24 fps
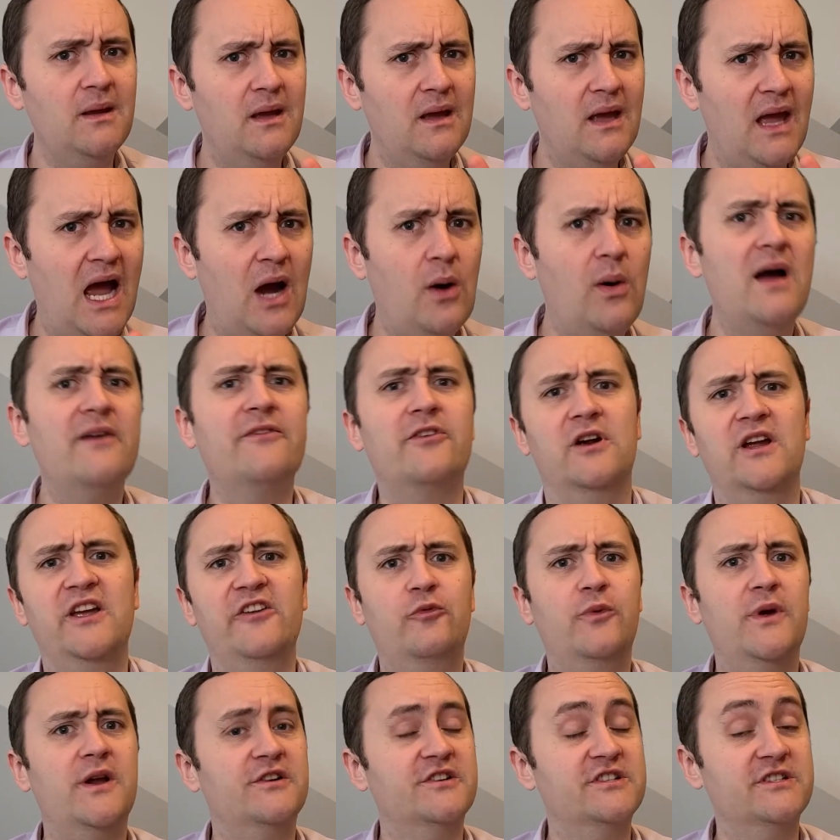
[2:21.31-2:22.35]
However, if
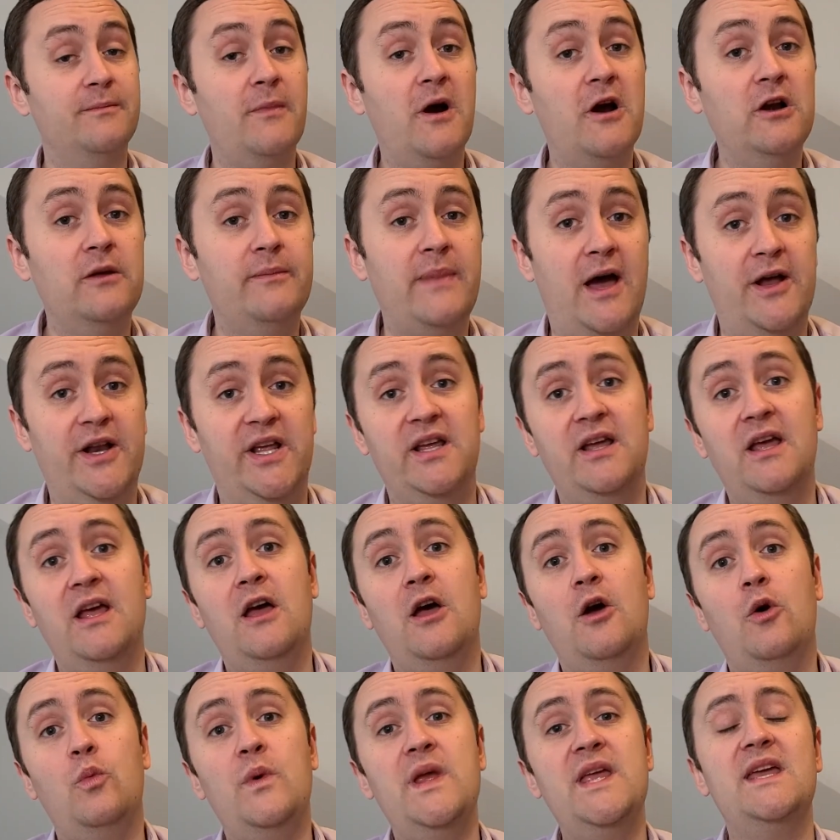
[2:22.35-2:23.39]
we are smart about it,
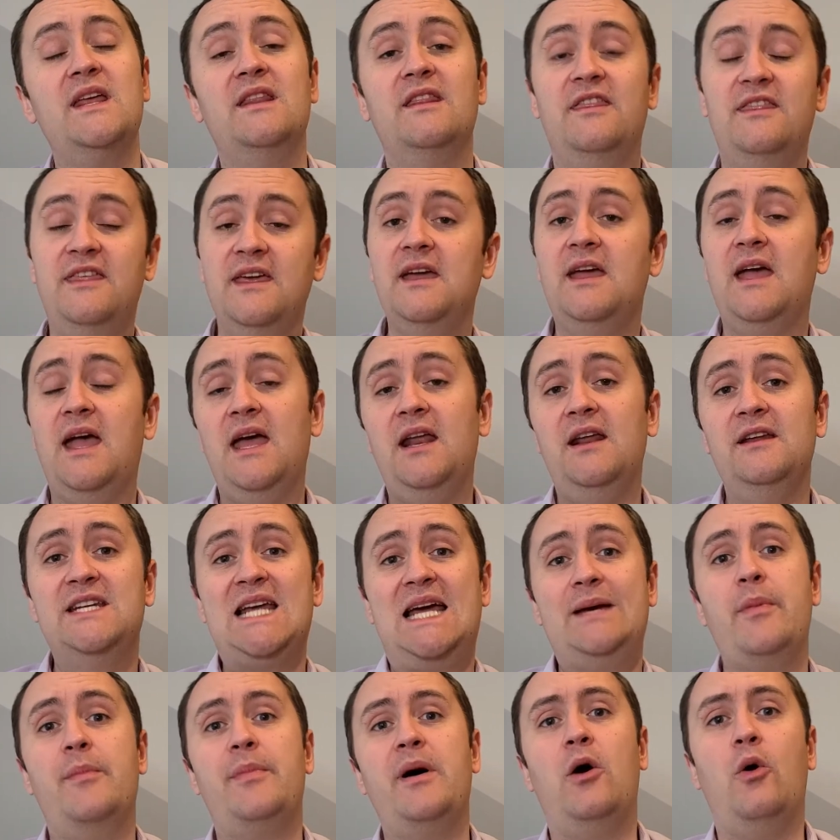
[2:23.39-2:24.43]
we can think ahead of
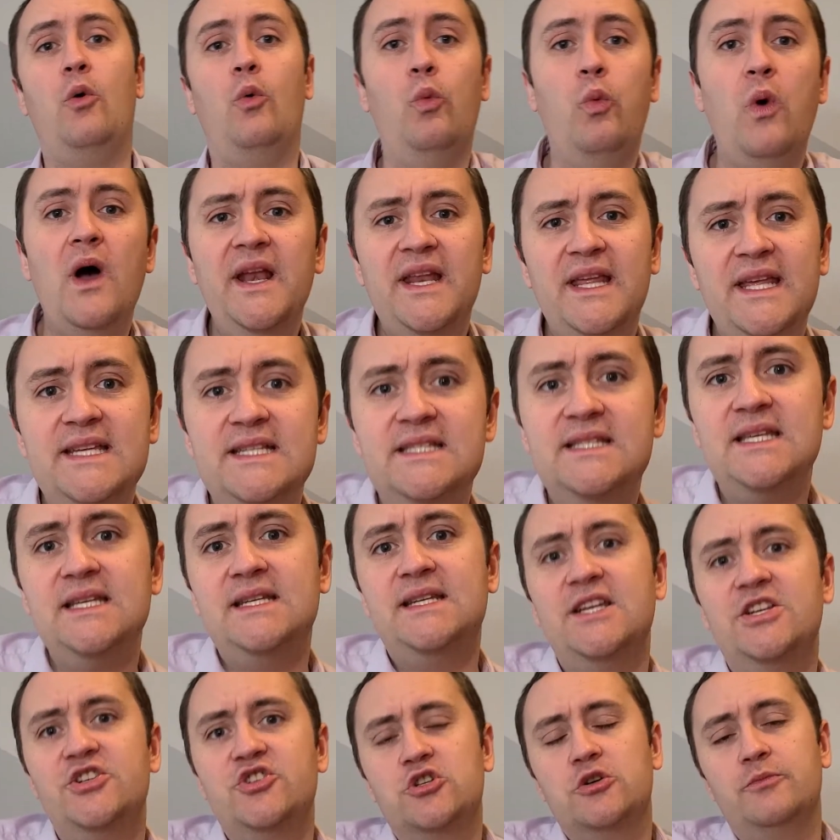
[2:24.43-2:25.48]
time about what is the
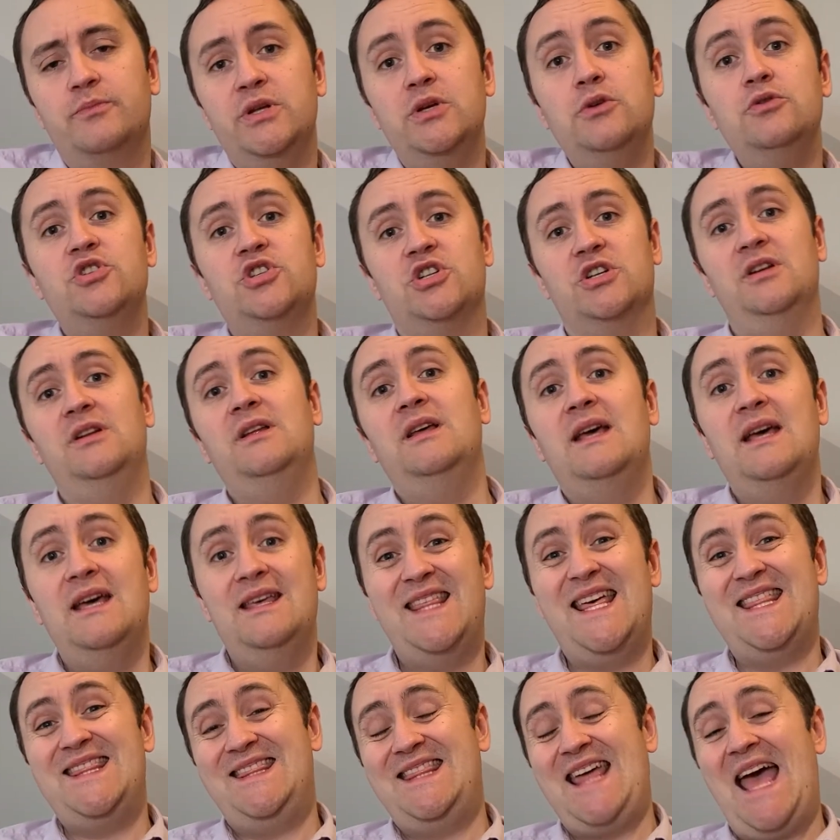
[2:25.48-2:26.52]
distribution
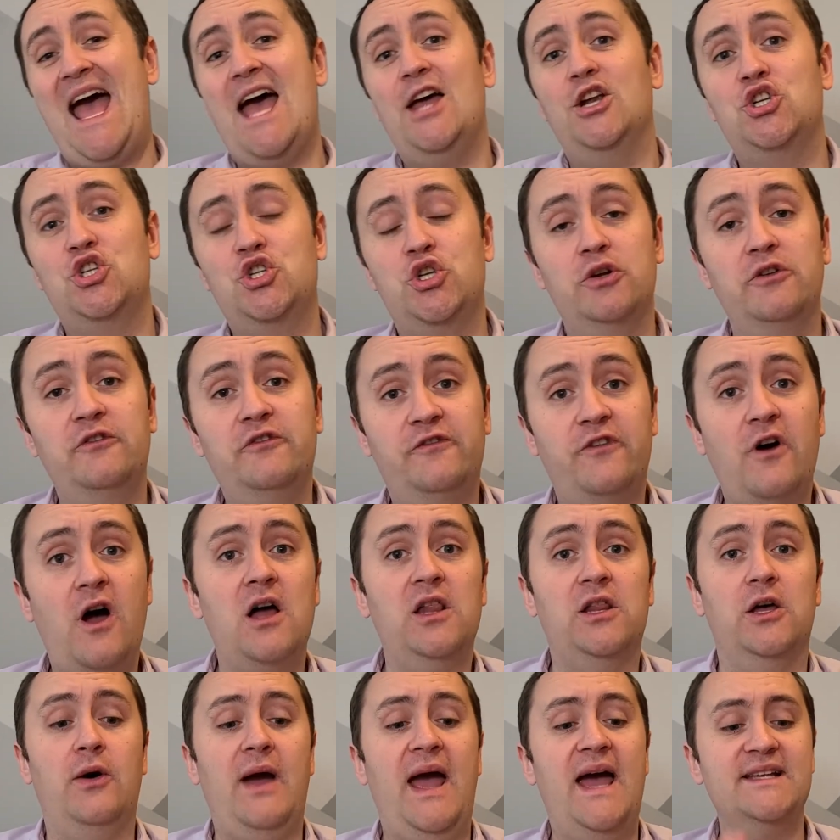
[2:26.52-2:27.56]
that should
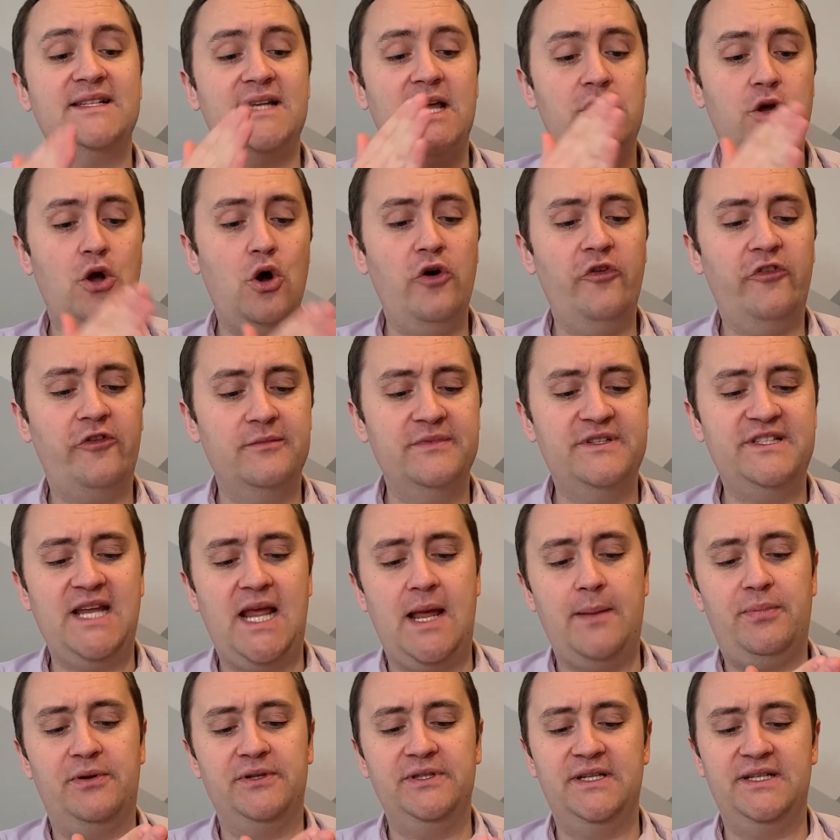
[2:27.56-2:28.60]
follow. As I go from
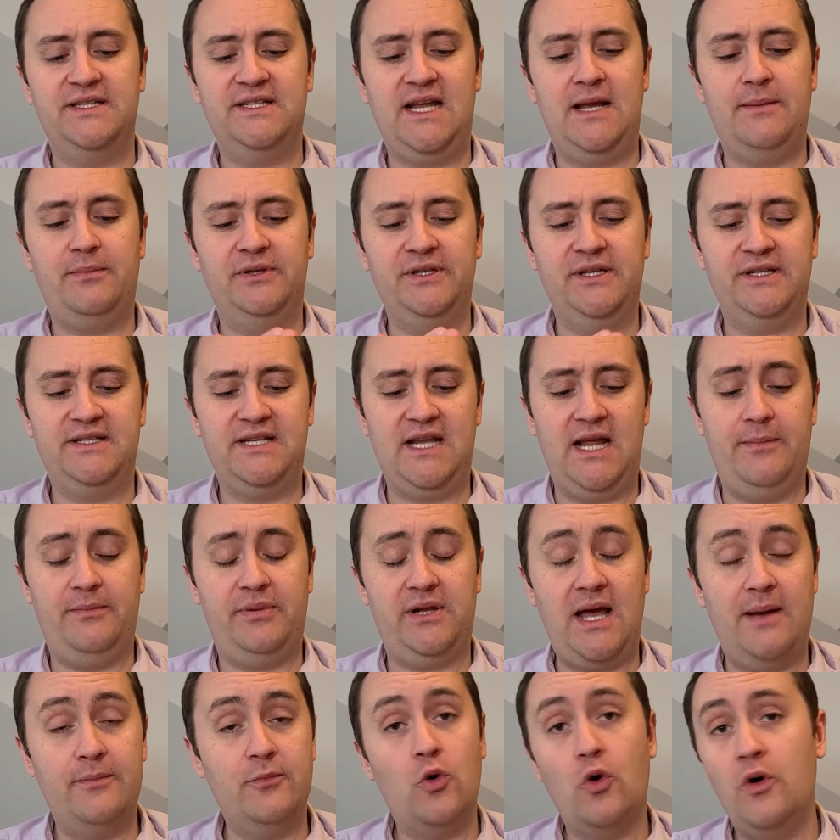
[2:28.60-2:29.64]
sample to sample to sample,
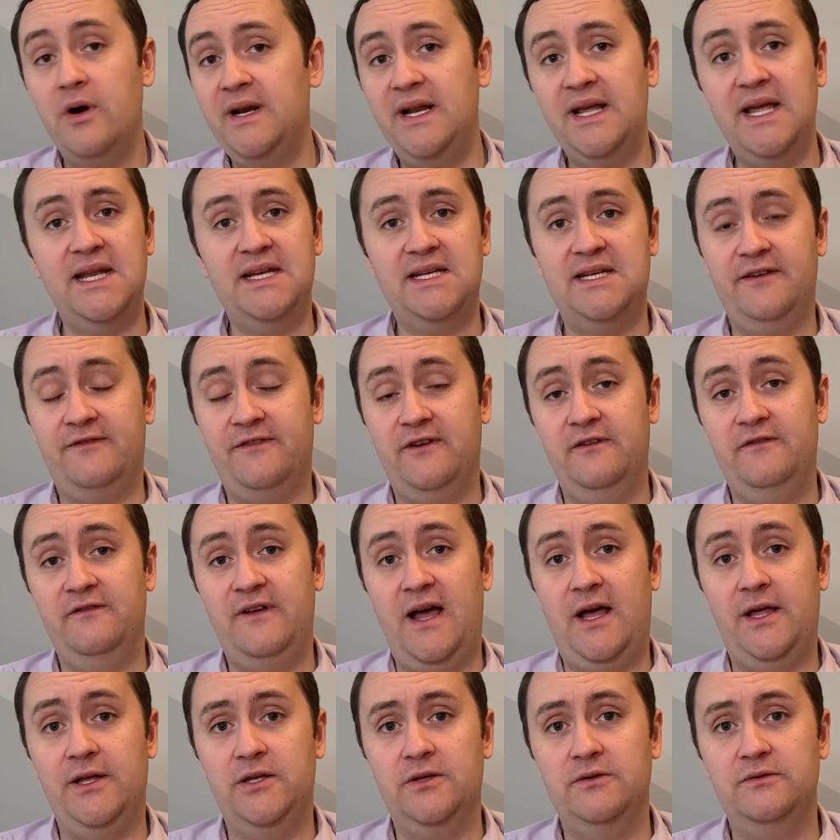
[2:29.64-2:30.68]
I'm going to get different
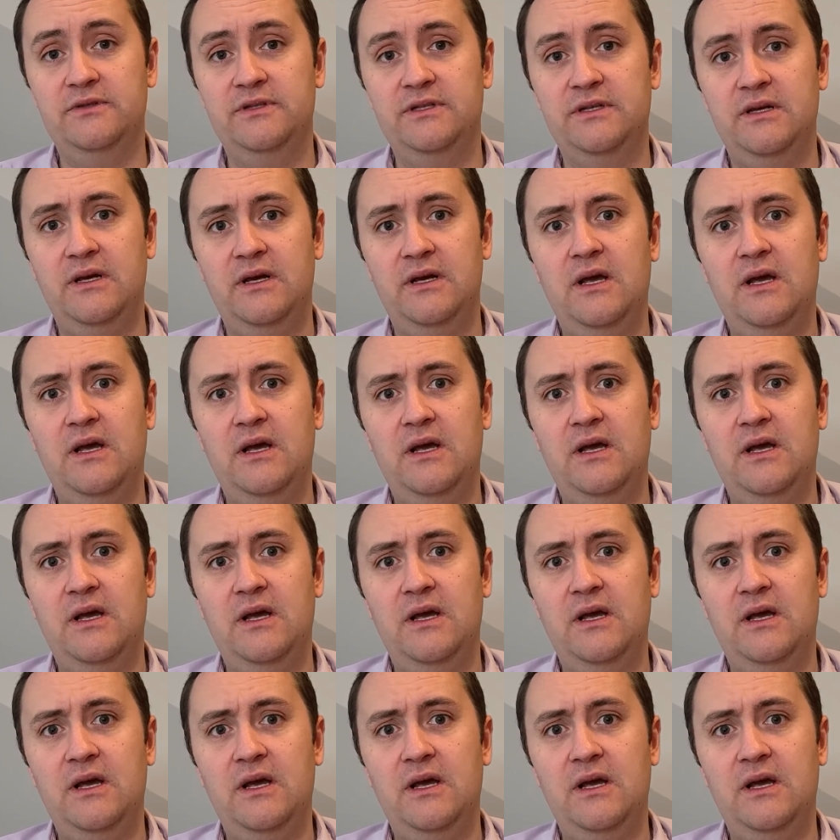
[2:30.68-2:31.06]
values.